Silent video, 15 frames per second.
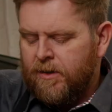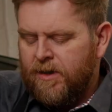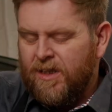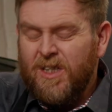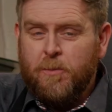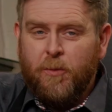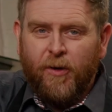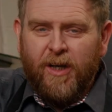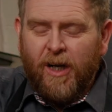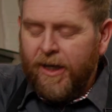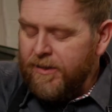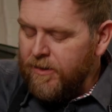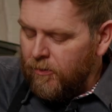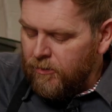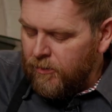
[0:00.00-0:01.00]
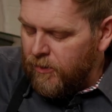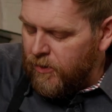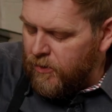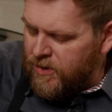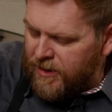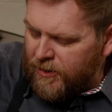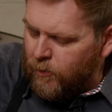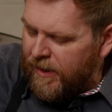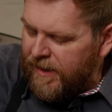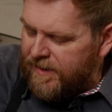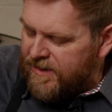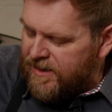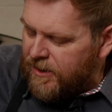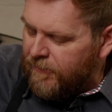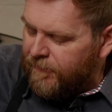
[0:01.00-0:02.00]
At this point, I don't usually weigh this
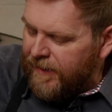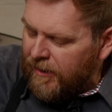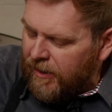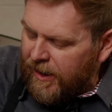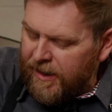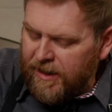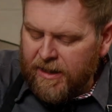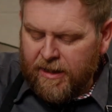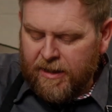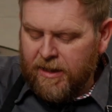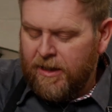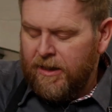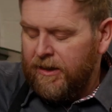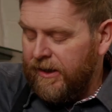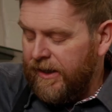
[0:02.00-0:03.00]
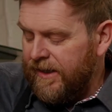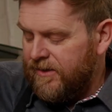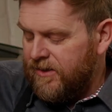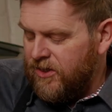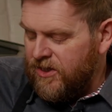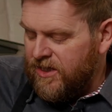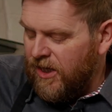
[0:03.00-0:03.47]
stuff out. I like to just